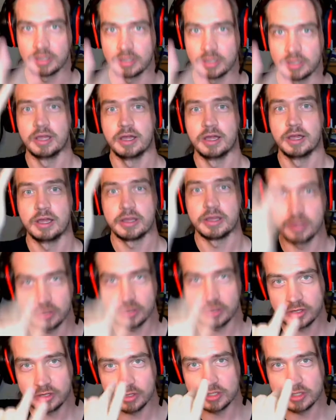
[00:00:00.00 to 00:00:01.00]
Goku
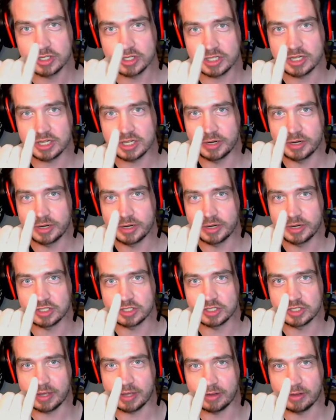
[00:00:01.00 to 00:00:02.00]
uses everyone else's
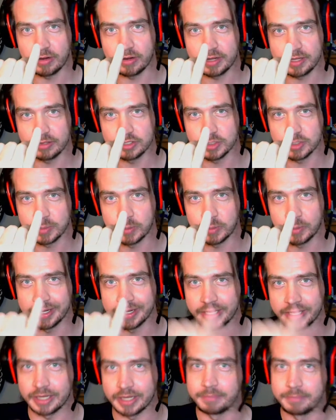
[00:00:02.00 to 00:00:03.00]
power and kills them in one hit.
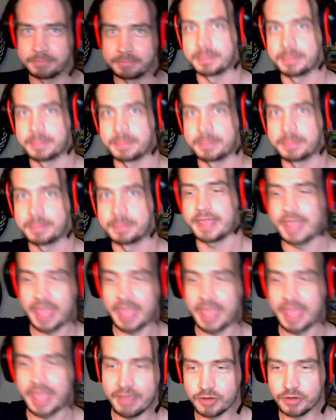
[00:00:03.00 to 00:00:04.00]

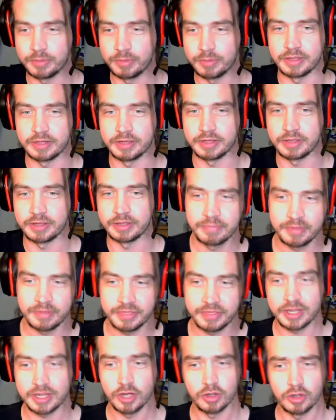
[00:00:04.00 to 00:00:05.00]
Every movie that
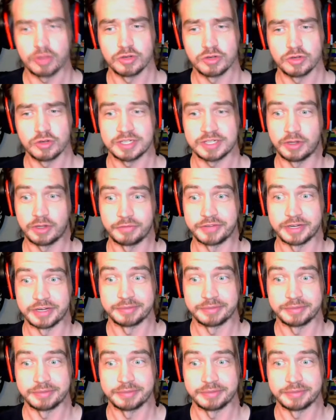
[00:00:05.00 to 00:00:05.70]
Goku's involved in.